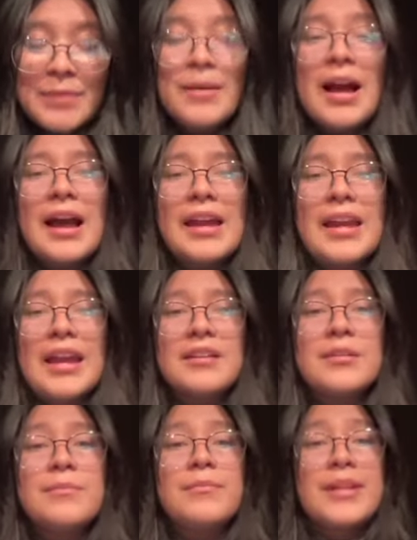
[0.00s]
I
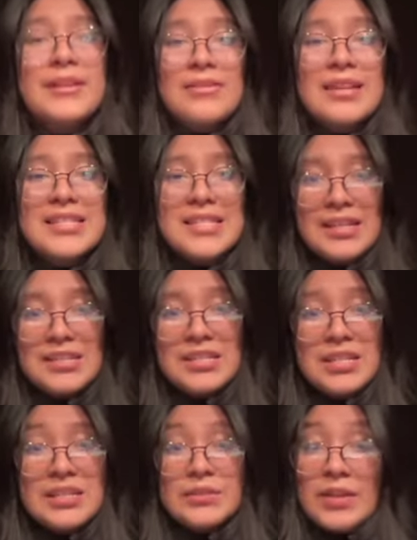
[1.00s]
am Brenda
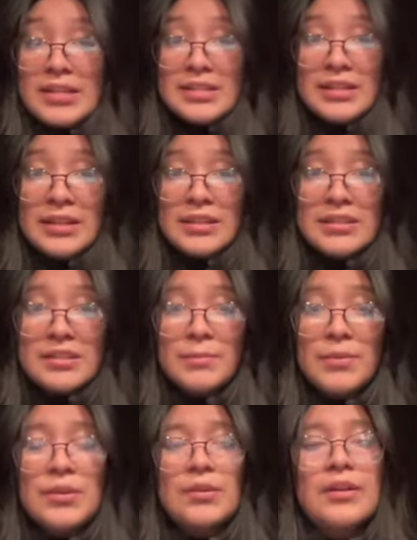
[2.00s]
Sanchez Vazquez, but
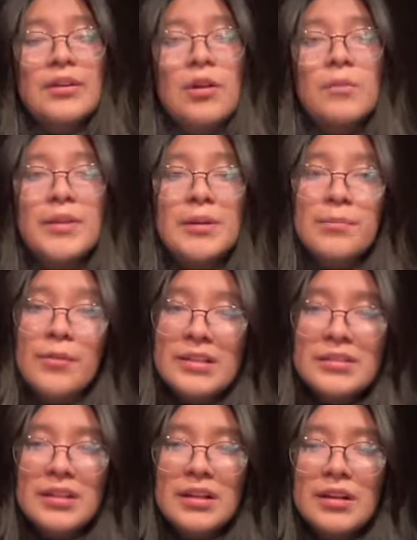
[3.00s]
you can call me
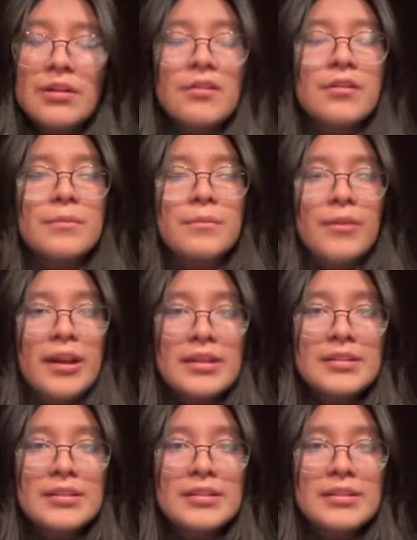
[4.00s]
Brenda or Bren,